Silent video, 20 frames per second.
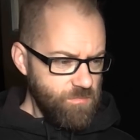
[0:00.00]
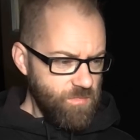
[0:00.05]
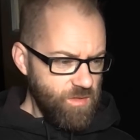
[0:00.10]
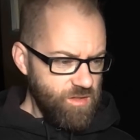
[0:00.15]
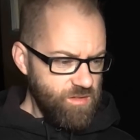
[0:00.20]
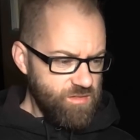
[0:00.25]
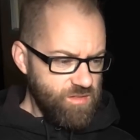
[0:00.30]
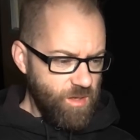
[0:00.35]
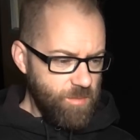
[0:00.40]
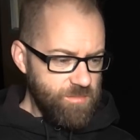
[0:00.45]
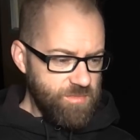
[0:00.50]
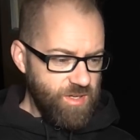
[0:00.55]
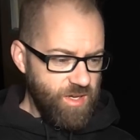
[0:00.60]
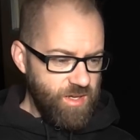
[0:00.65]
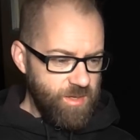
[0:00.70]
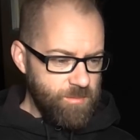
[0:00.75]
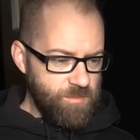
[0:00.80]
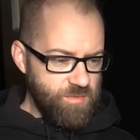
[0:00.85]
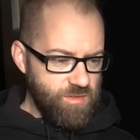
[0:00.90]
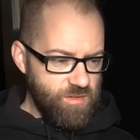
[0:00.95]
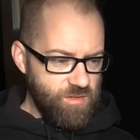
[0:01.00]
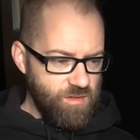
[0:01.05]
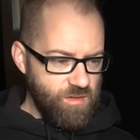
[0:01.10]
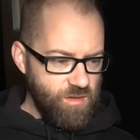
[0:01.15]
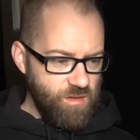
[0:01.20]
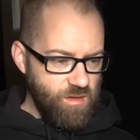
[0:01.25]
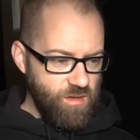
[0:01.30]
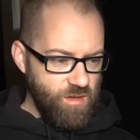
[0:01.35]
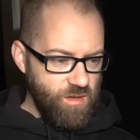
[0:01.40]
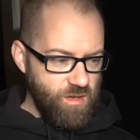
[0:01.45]
Sometimes
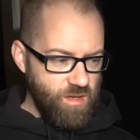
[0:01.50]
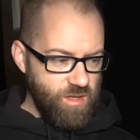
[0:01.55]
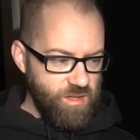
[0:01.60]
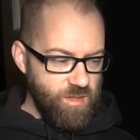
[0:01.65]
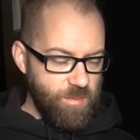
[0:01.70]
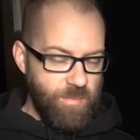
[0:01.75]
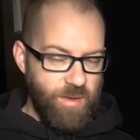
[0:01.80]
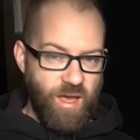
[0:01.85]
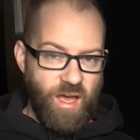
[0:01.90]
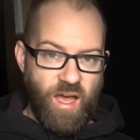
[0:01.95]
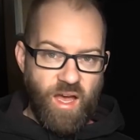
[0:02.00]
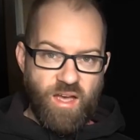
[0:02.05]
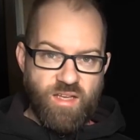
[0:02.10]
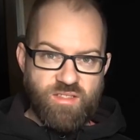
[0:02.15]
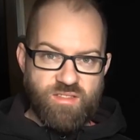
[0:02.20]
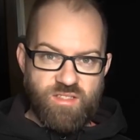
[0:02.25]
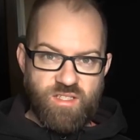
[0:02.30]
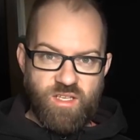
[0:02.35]
in the past,